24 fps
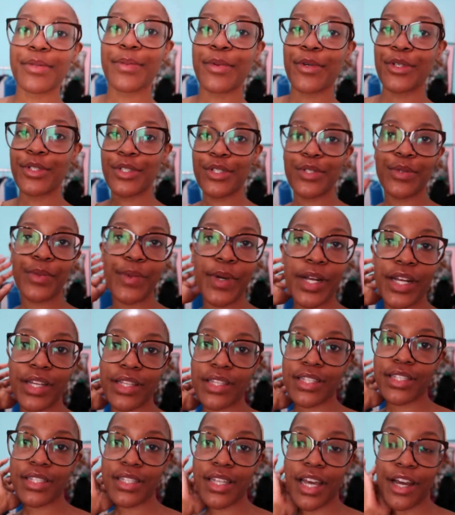supposed to wear
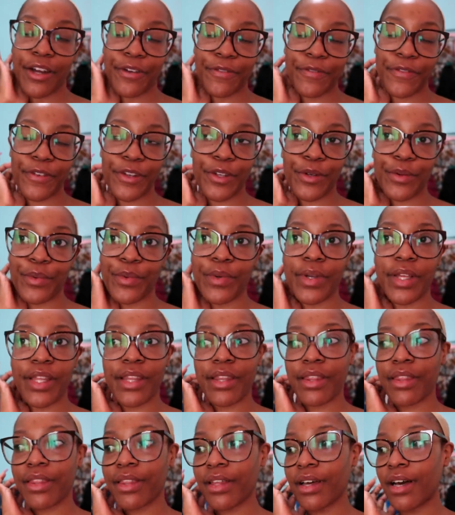this outfit
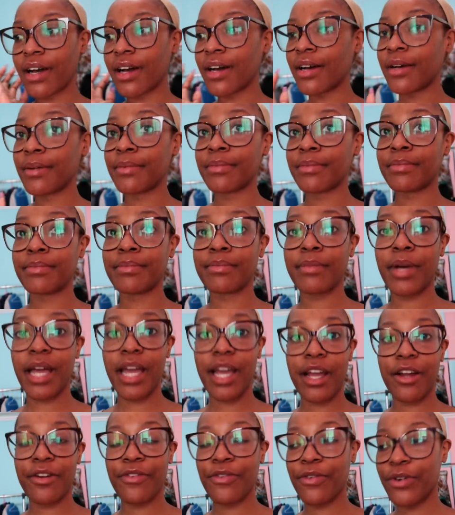with um, my
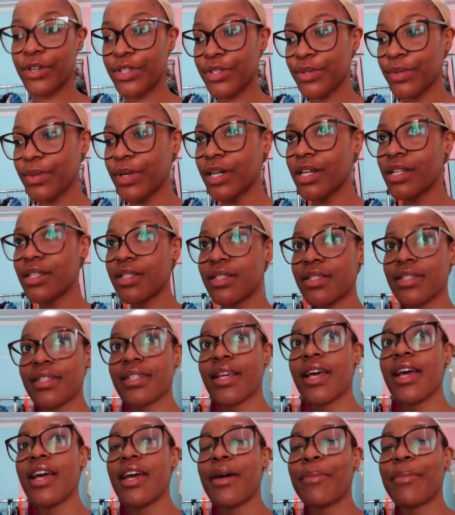Air Force Ones,